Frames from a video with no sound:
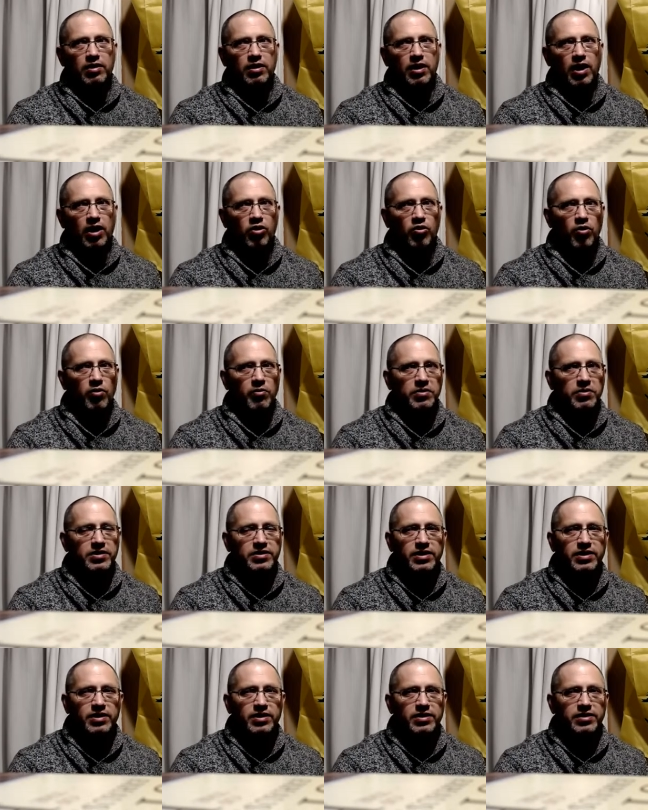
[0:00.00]
how do I want to
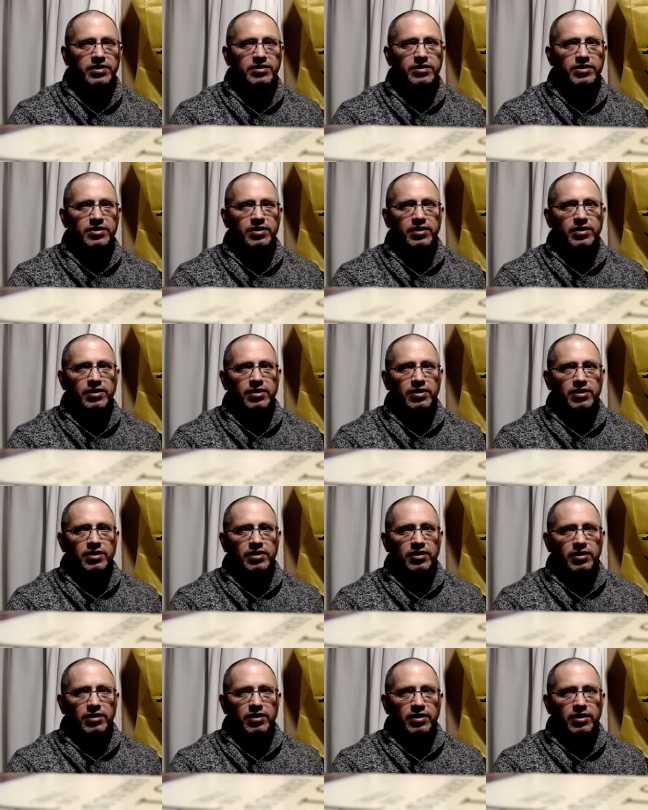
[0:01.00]
say this?
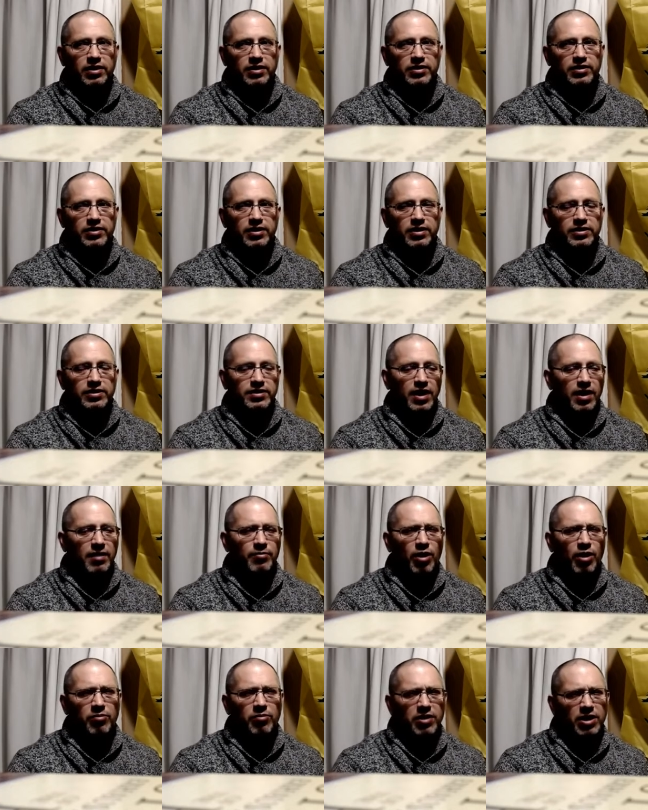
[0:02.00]
It's it's not
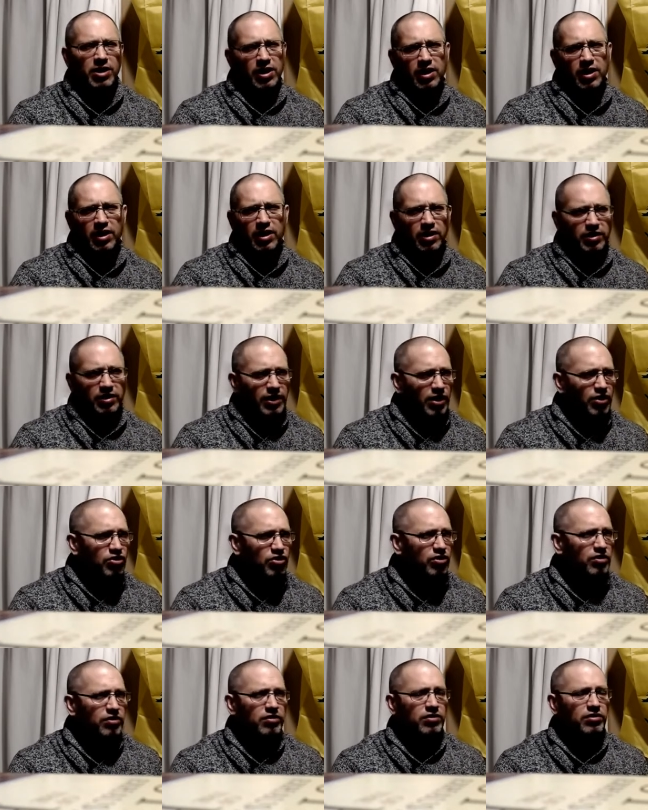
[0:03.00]
about me getting
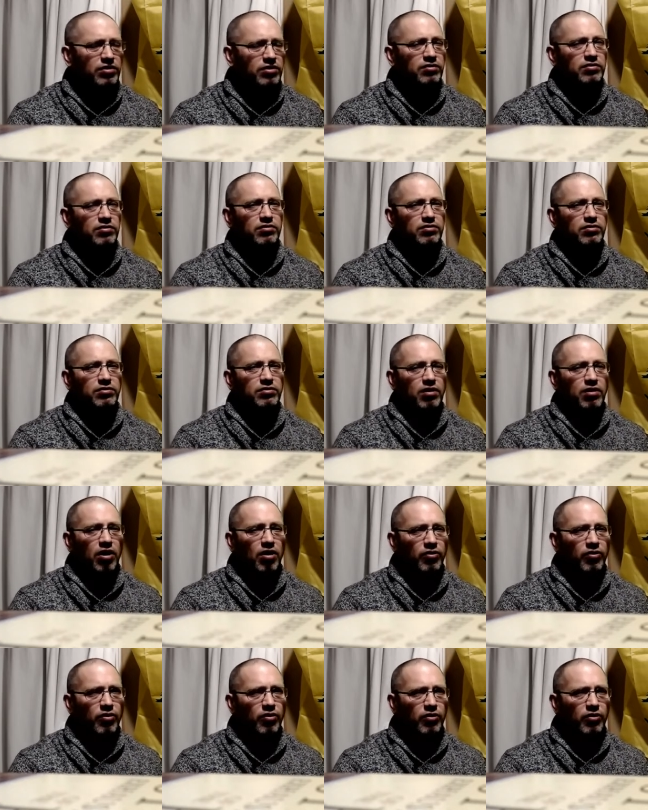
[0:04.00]
attention,
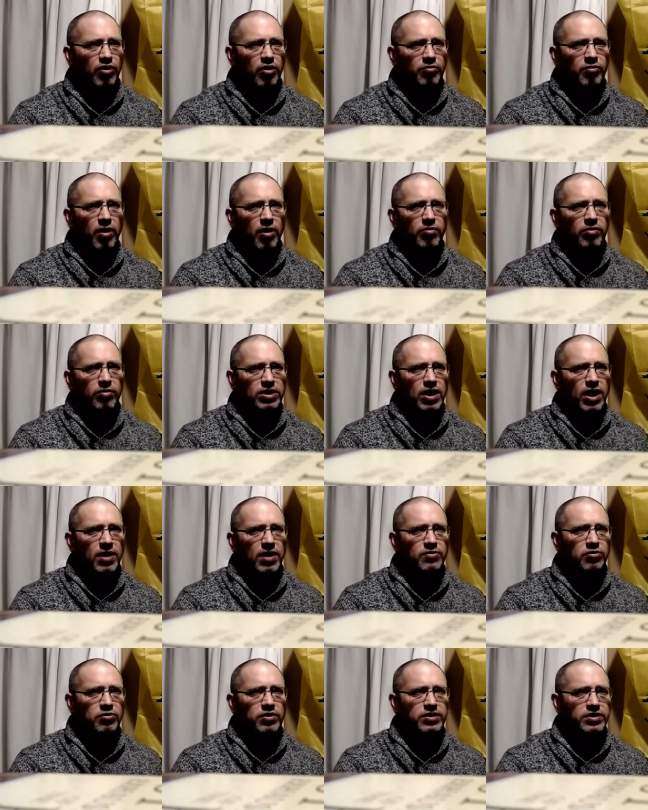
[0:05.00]
although there are probably
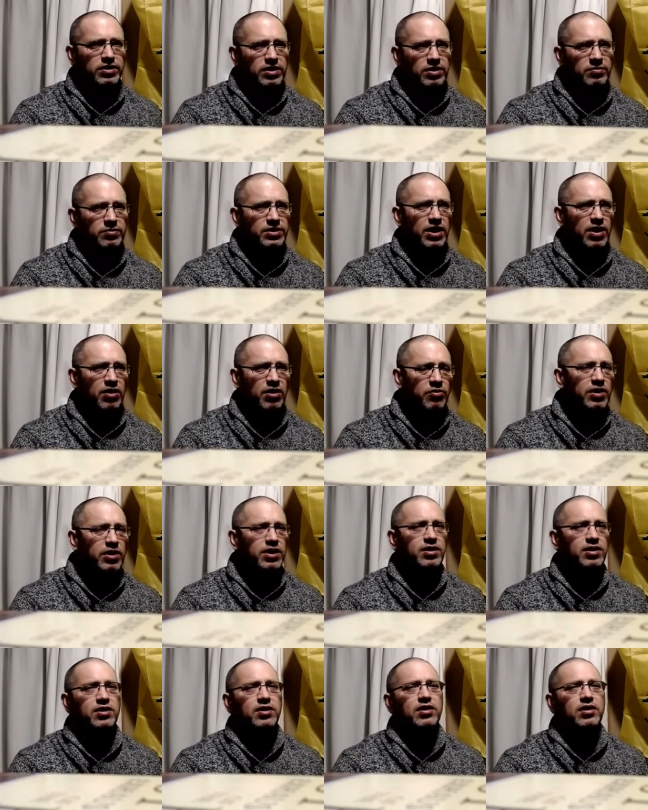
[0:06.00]
times where it seems that
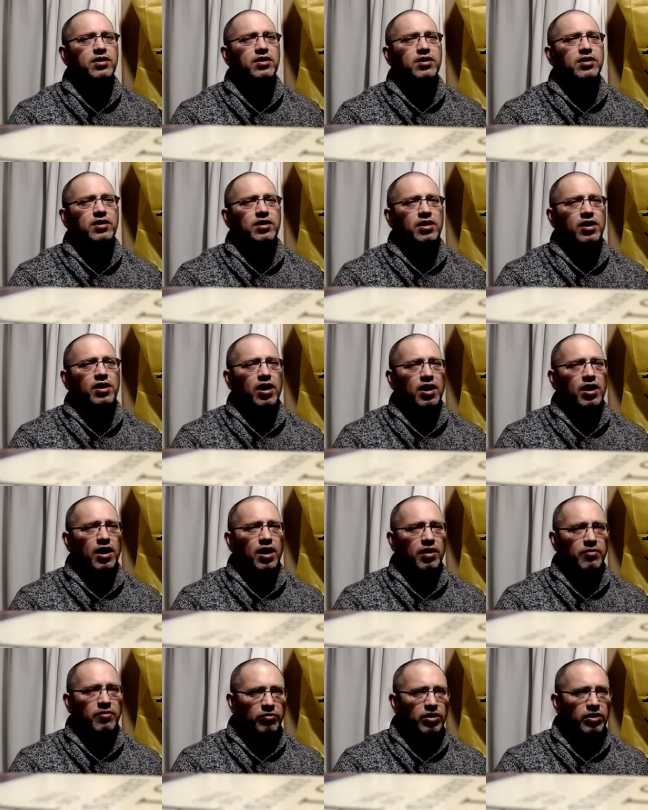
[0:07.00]
way.
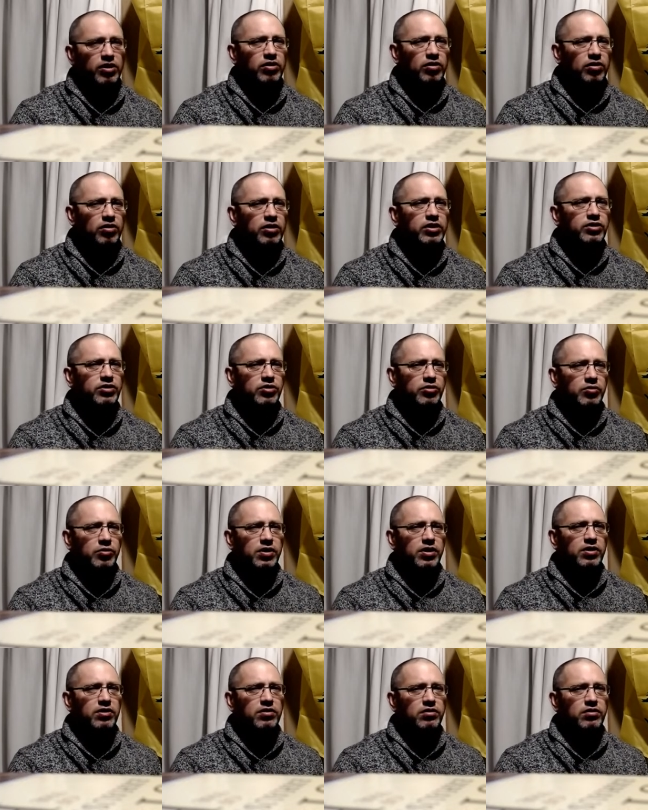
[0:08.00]
I'm literally
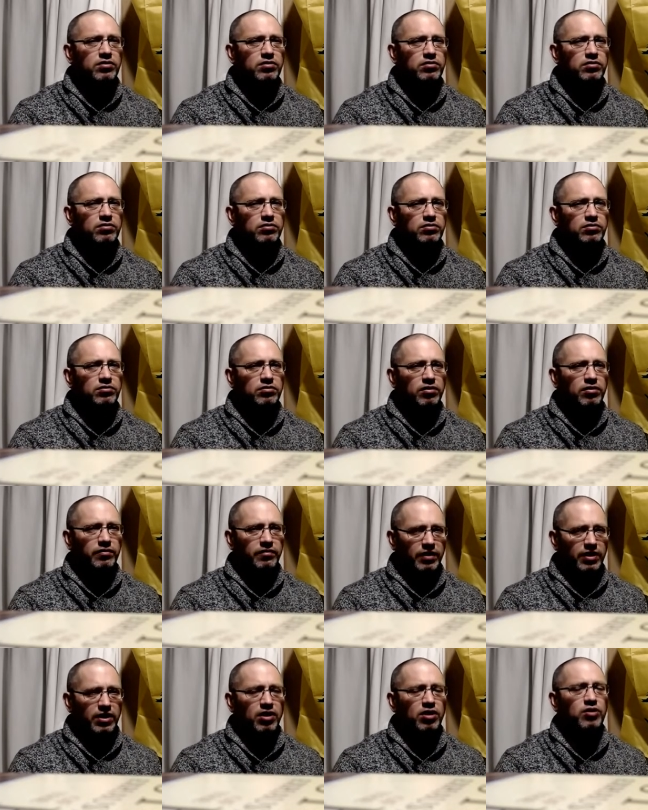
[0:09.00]
doing the
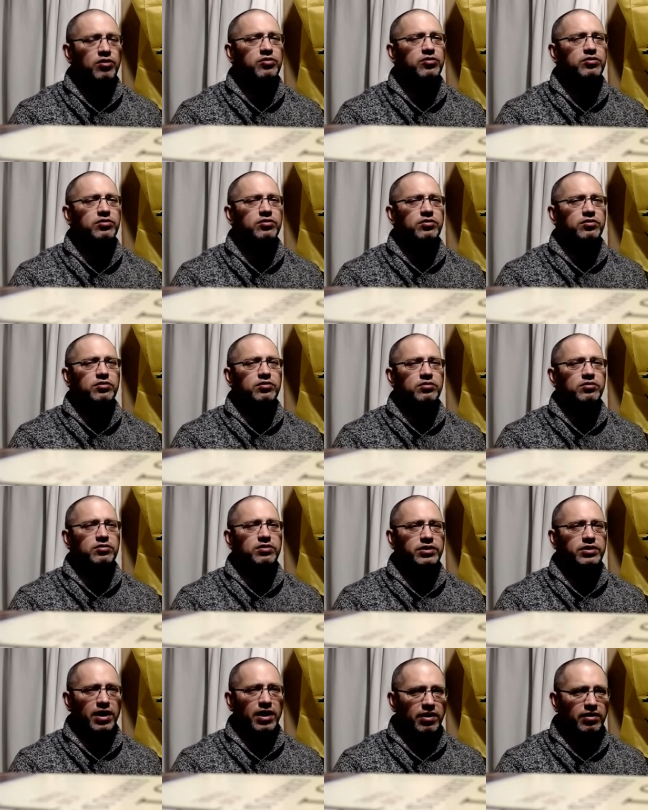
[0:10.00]
videos,
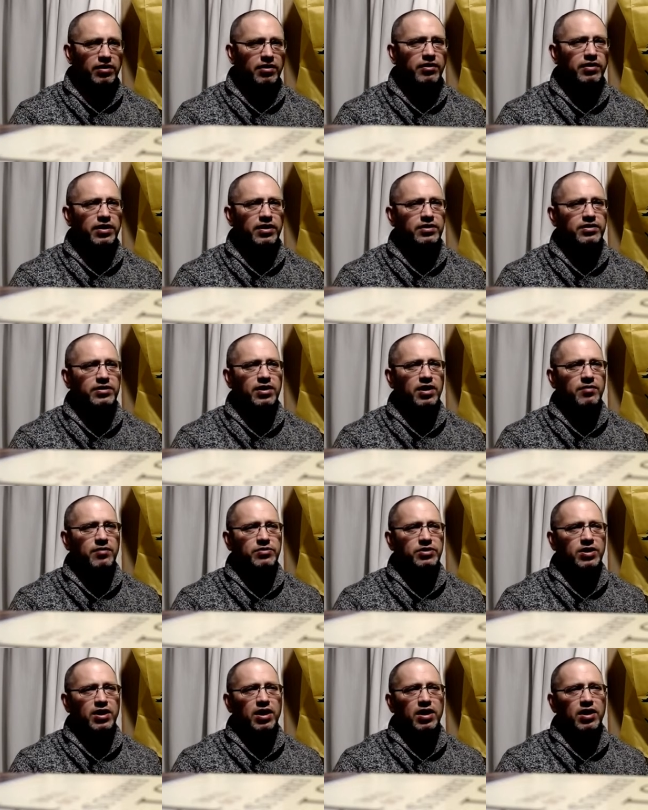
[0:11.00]
saying the things that I'm
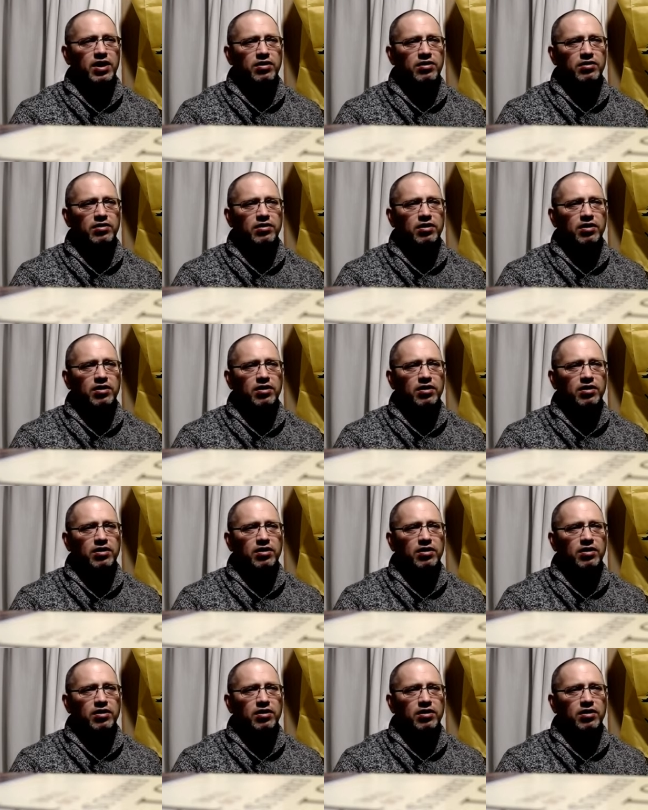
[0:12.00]
saying,